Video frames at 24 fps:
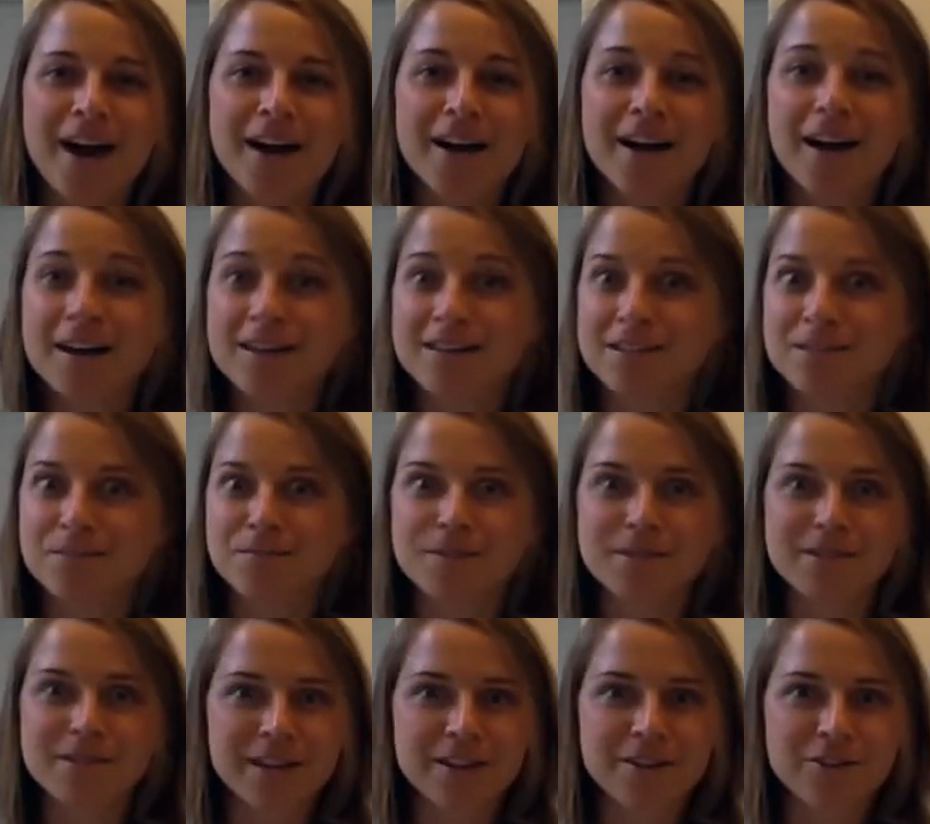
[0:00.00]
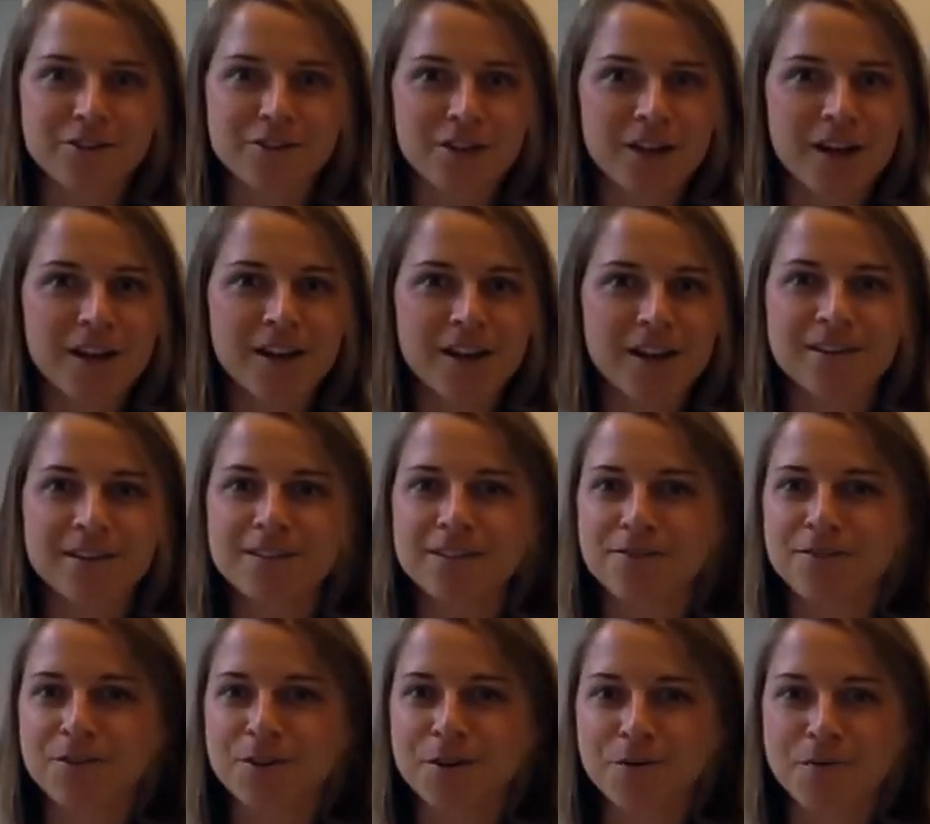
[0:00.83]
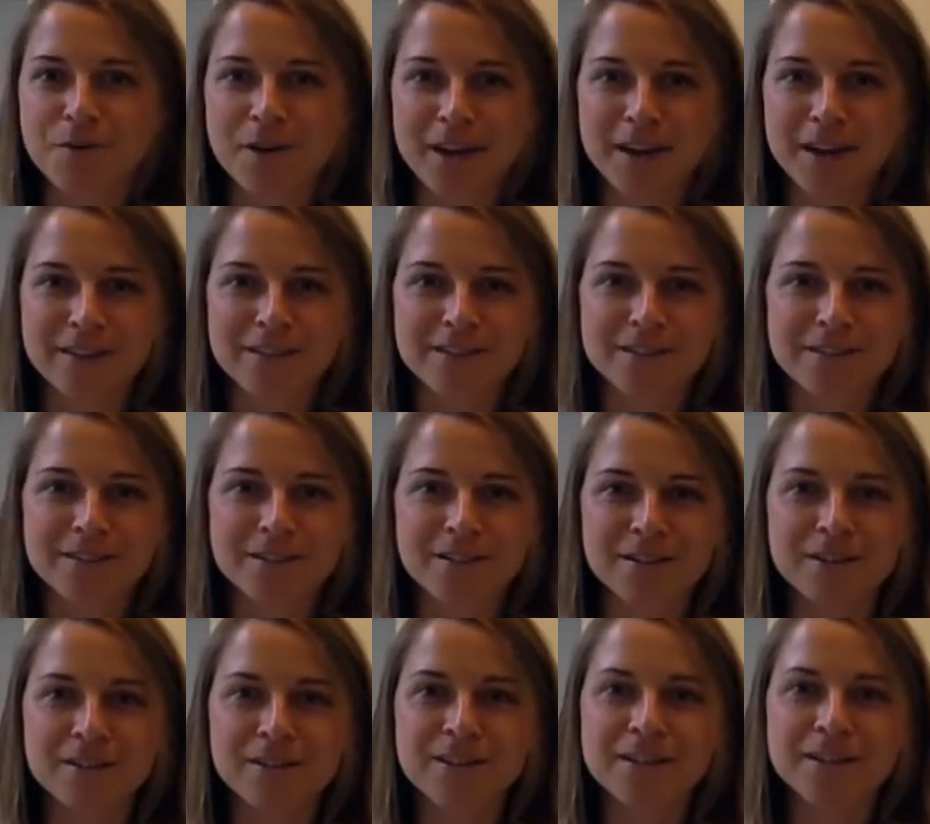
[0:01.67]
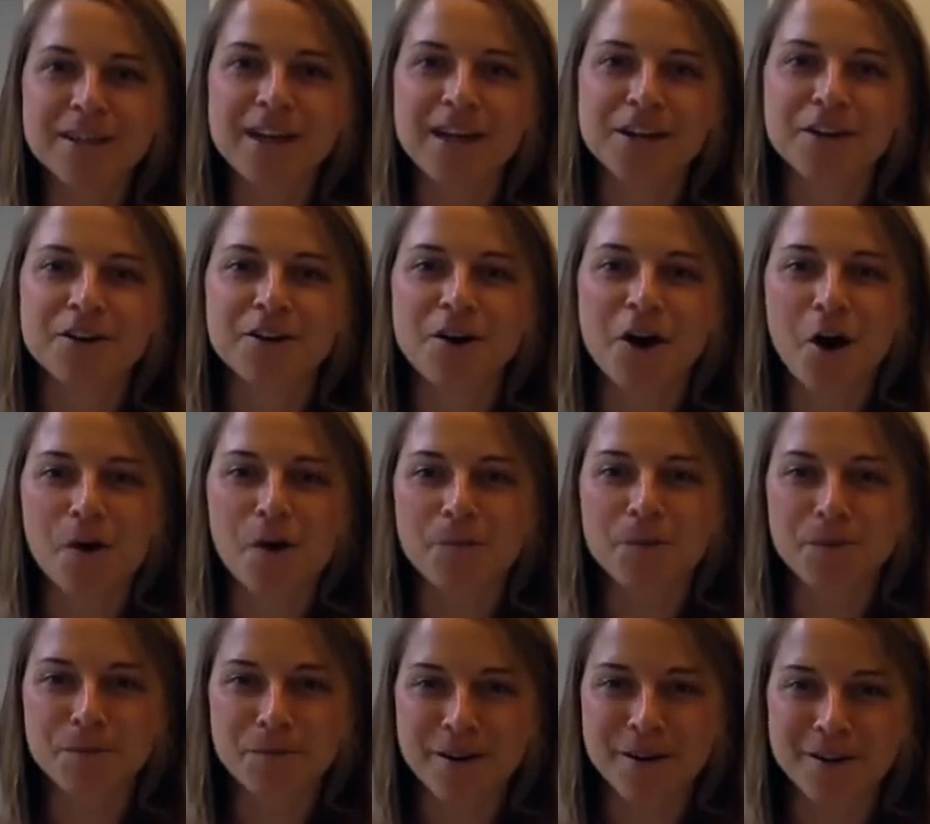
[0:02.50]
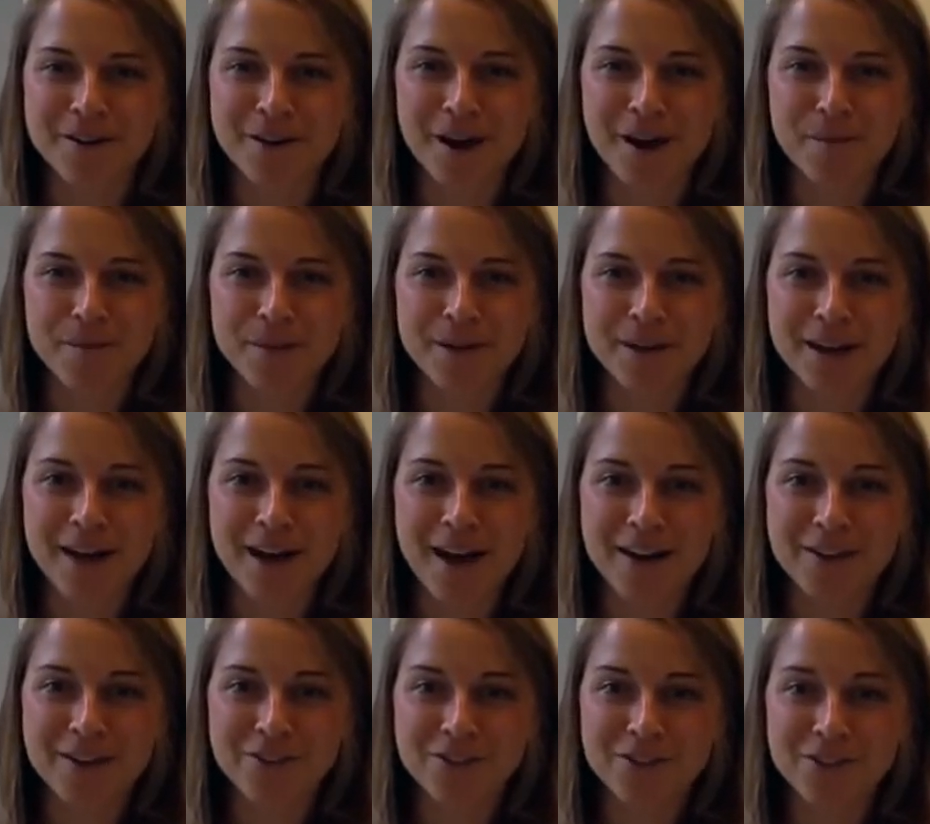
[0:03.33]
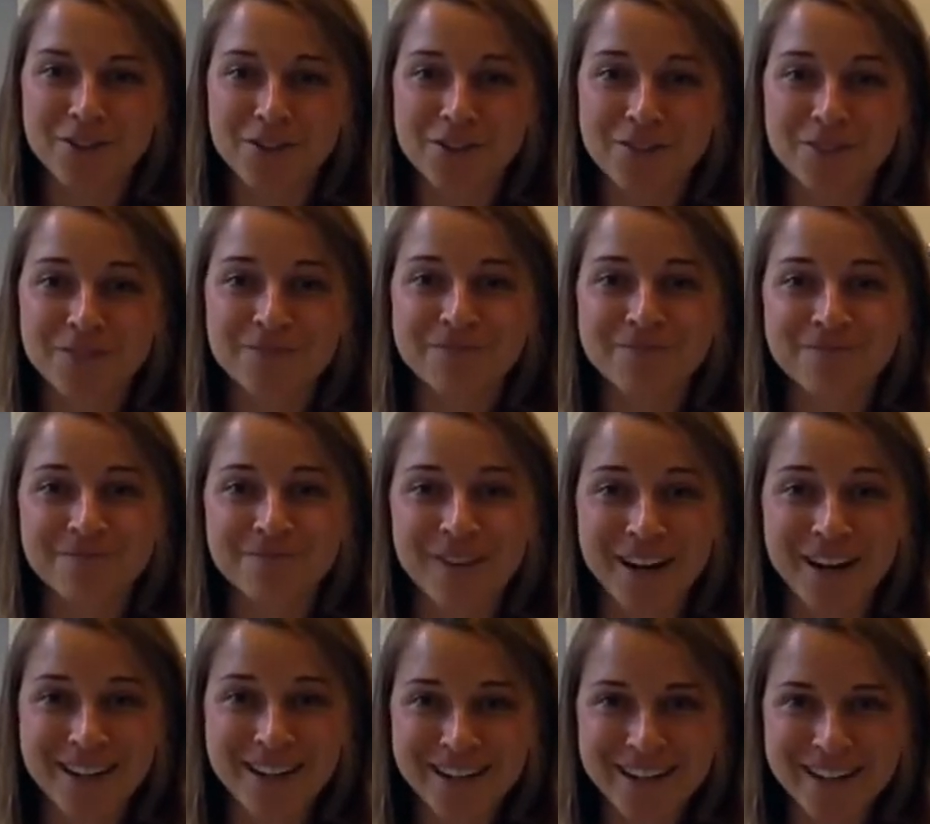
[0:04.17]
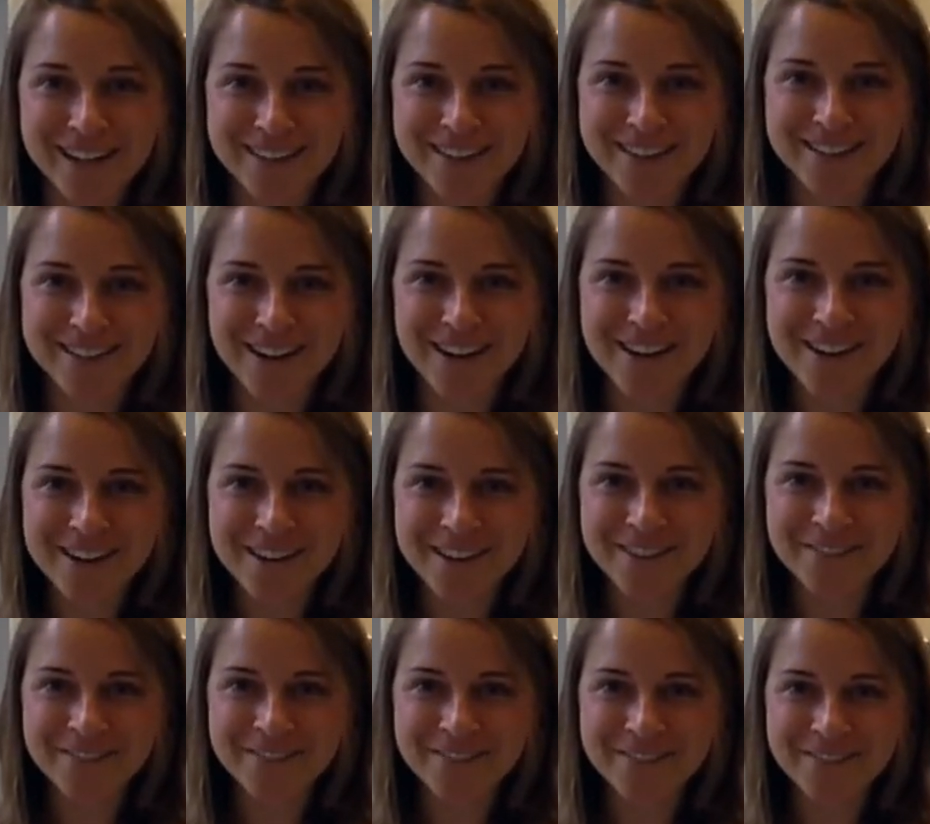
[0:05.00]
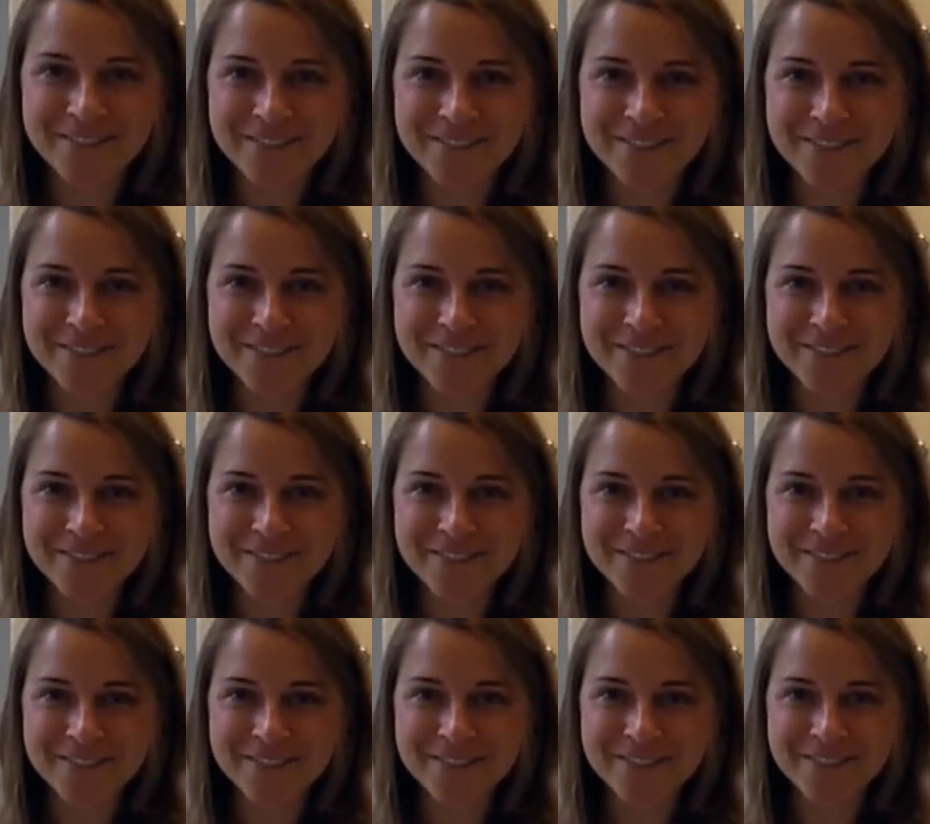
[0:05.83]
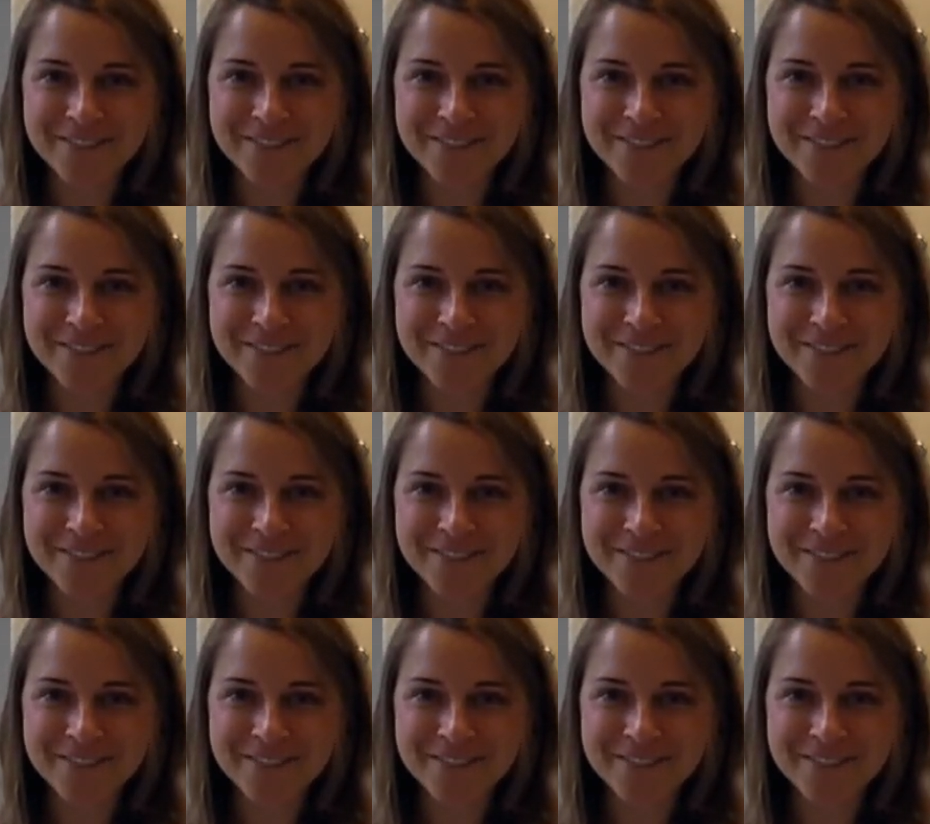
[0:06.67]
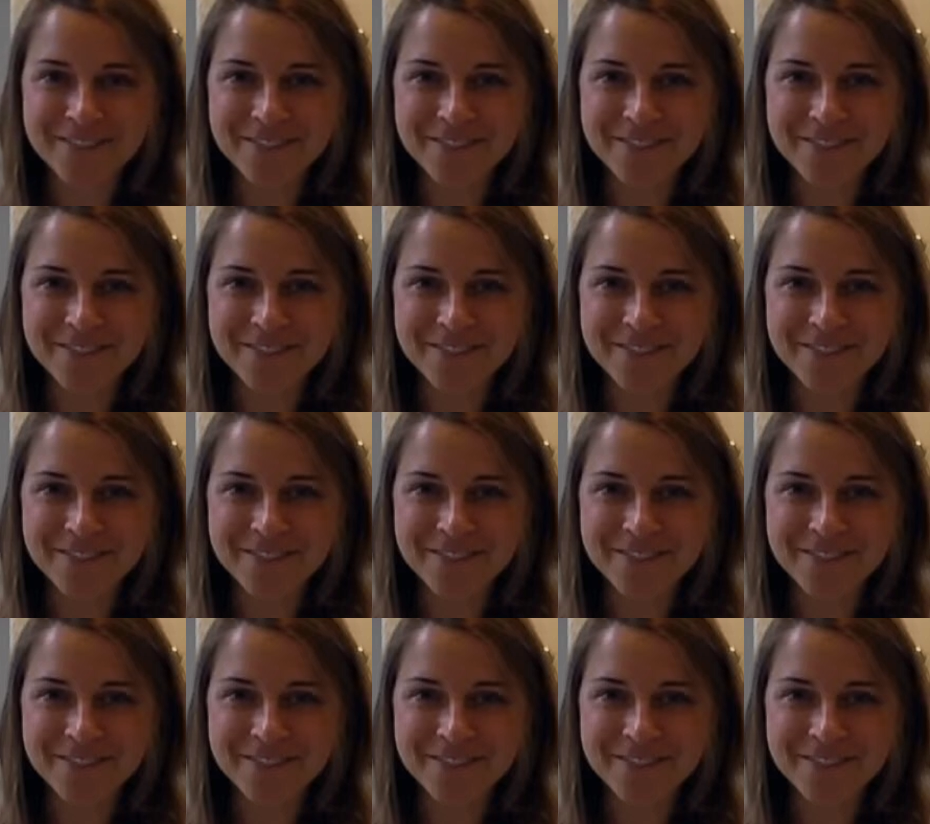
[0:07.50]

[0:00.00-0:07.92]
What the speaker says: customization and different ways to kick your almond butter up a notch. Ready to get started? All right. So